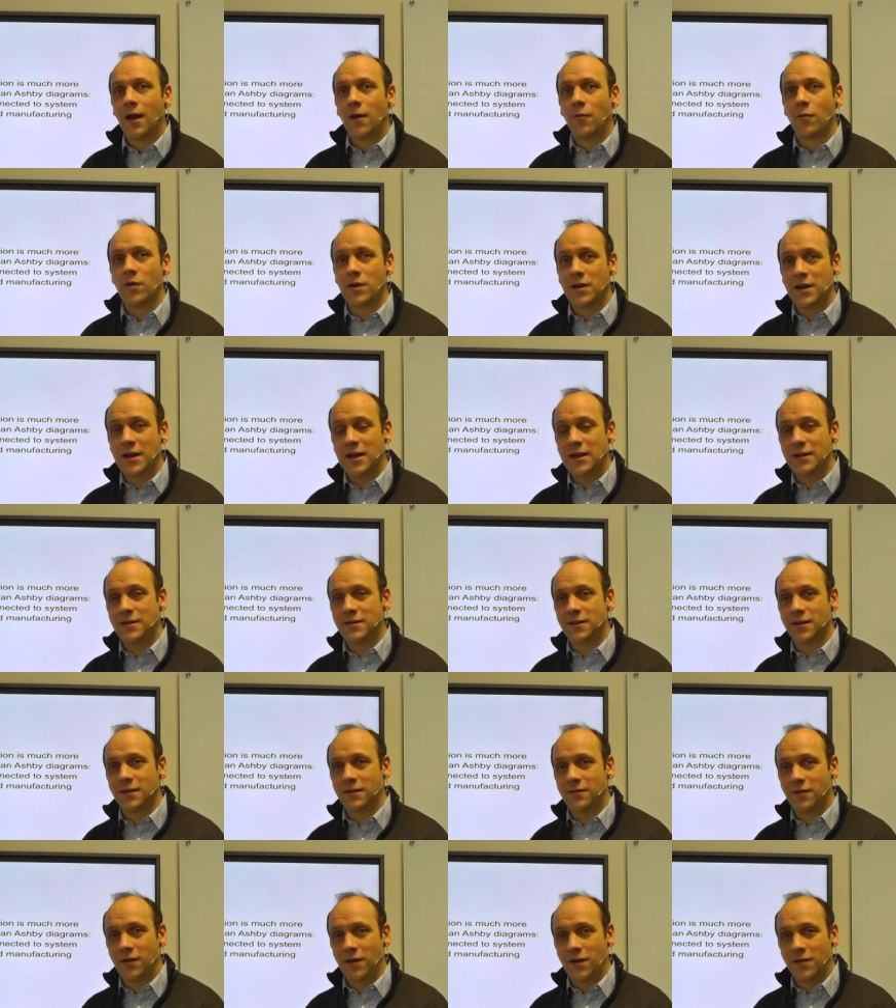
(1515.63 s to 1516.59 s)
we need
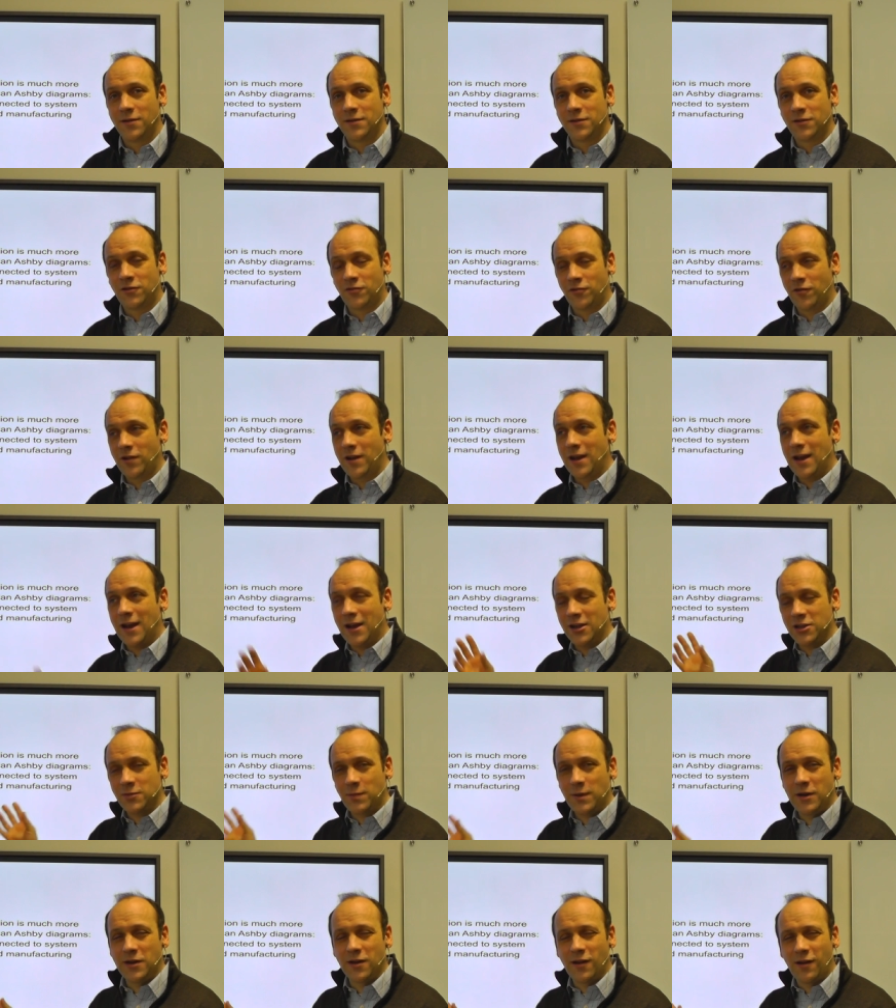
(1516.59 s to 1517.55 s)
to, to treat
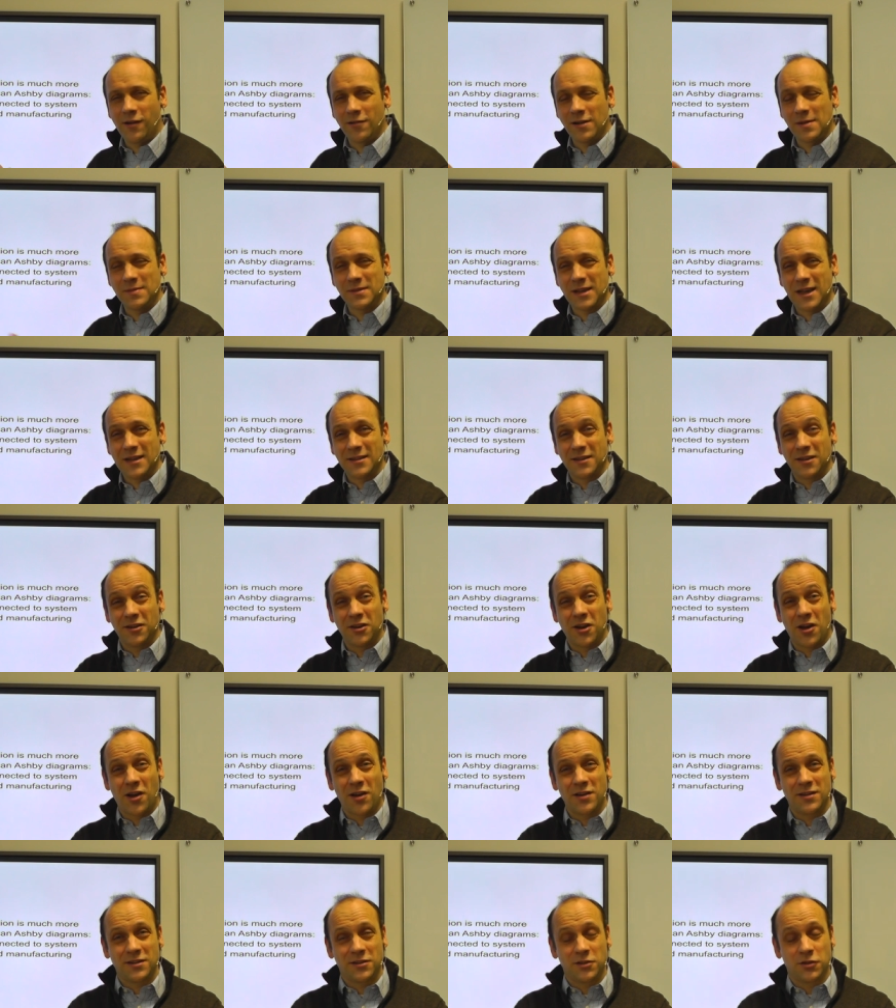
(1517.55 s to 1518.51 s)
Ashby diagrams as a
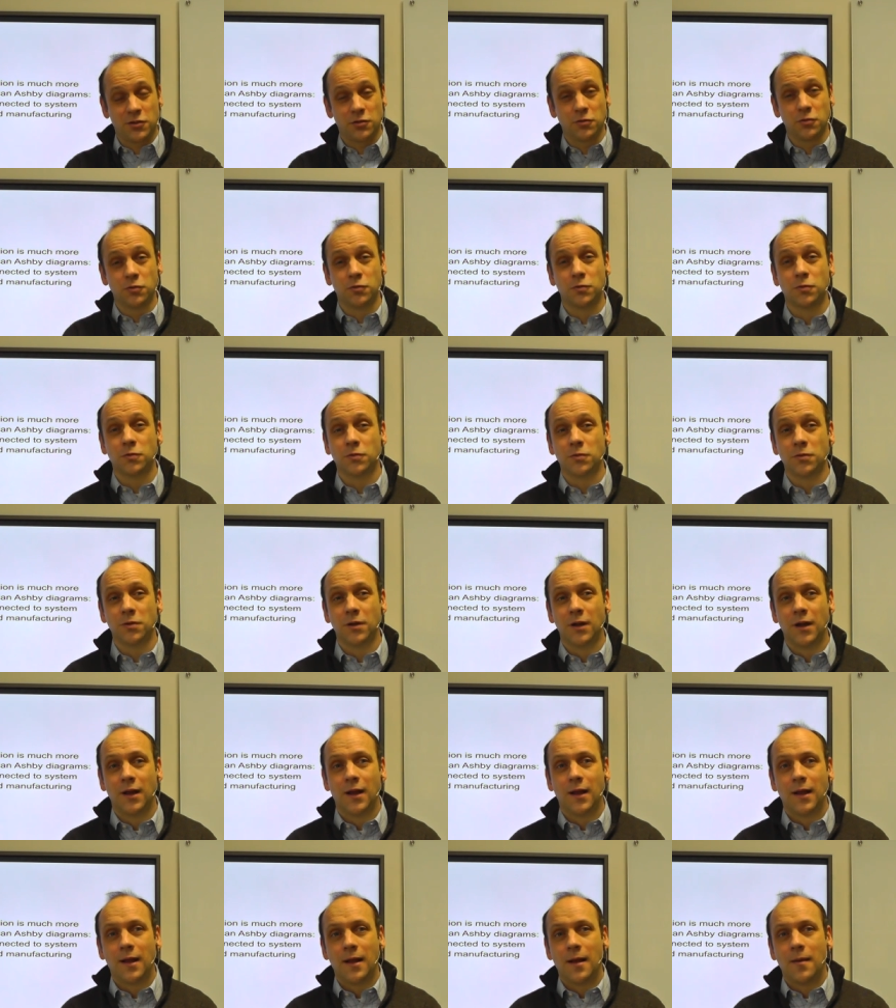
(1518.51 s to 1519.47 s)
nice tool,
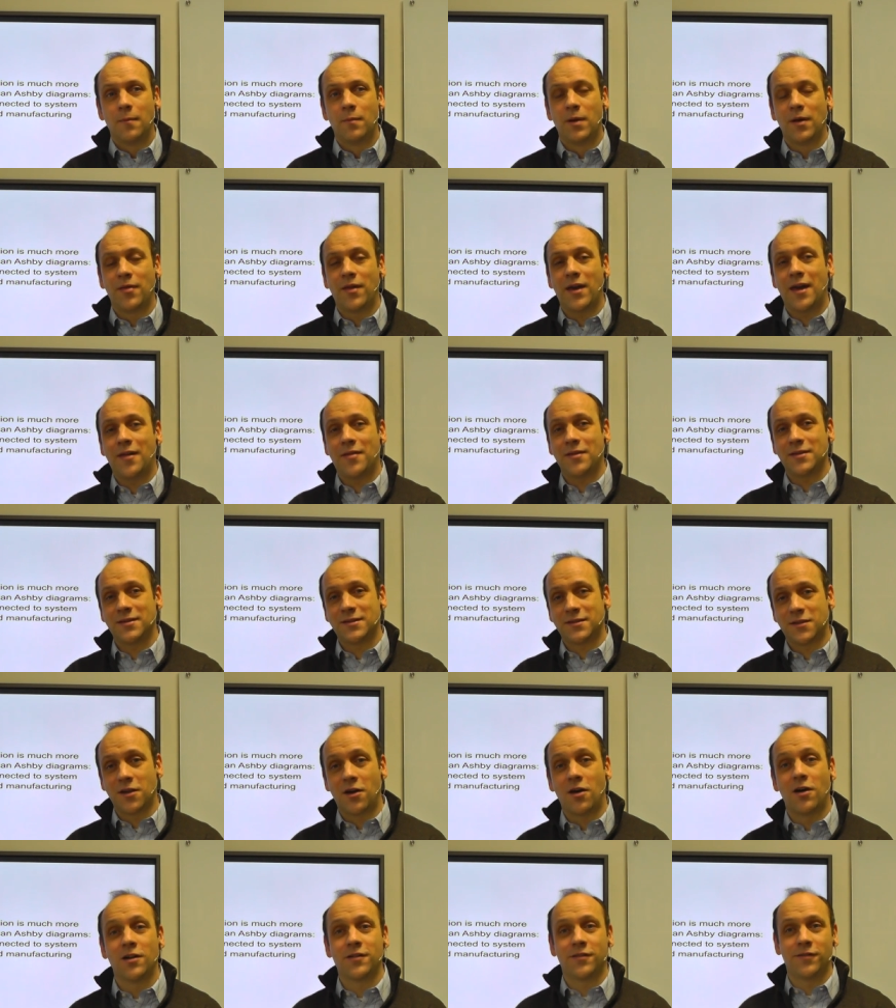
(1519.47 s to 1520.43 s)
but they're the
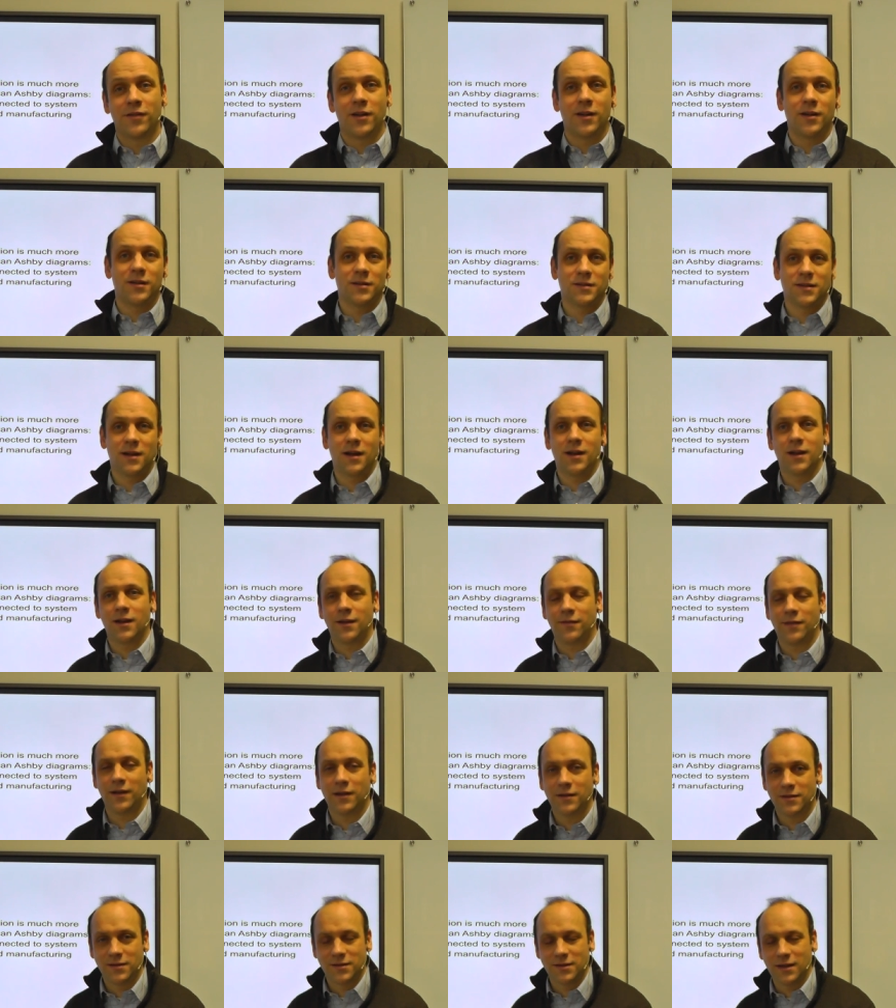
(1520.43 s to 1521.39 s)
start of an understanding of
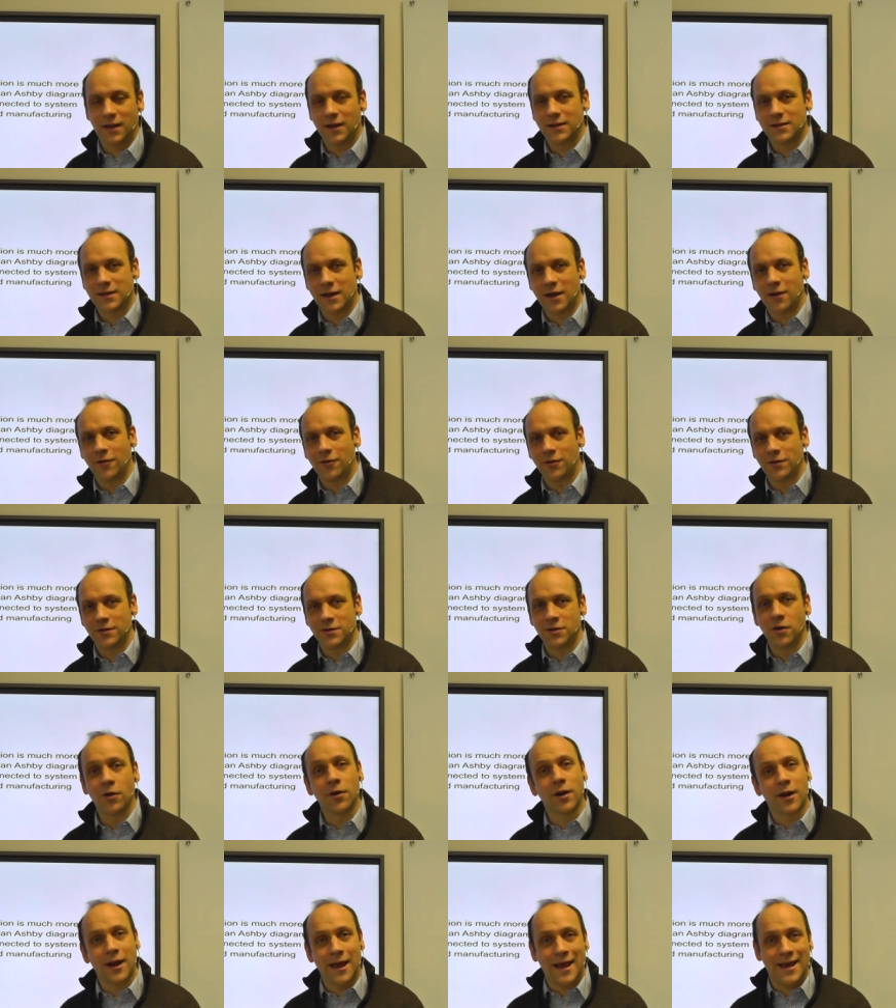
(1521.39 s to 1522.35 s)
how to select alloys,
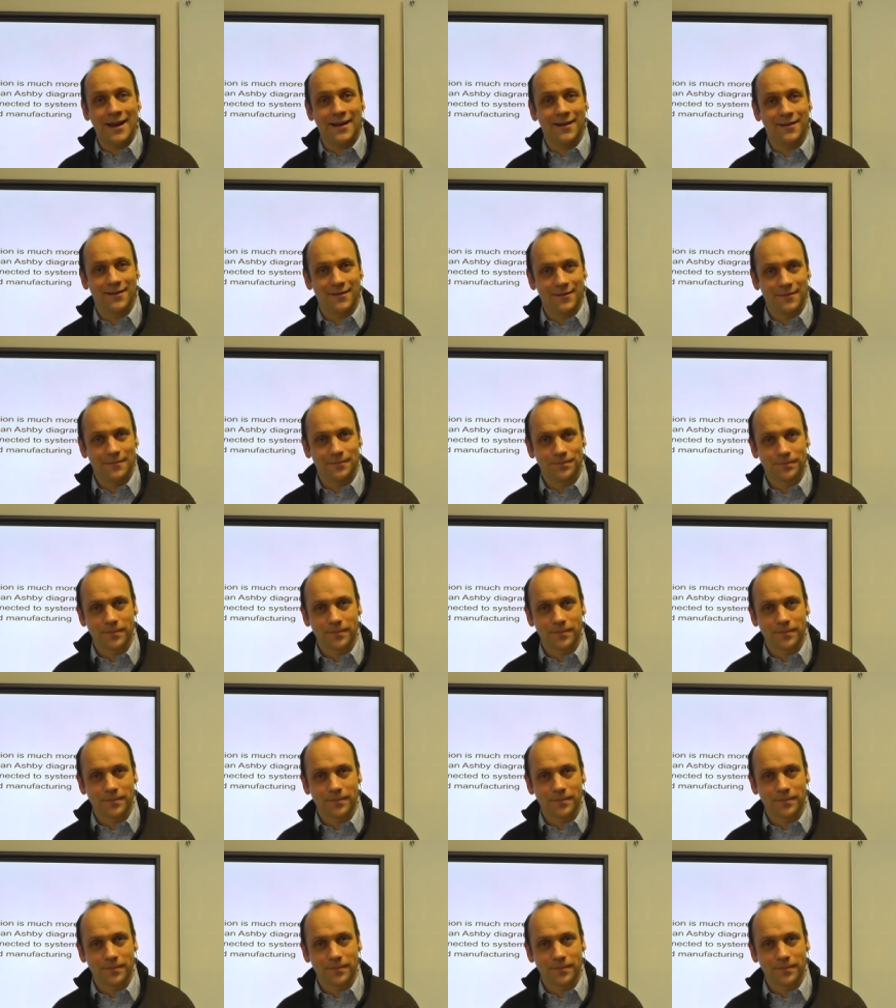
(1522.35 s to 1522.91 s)
not an end.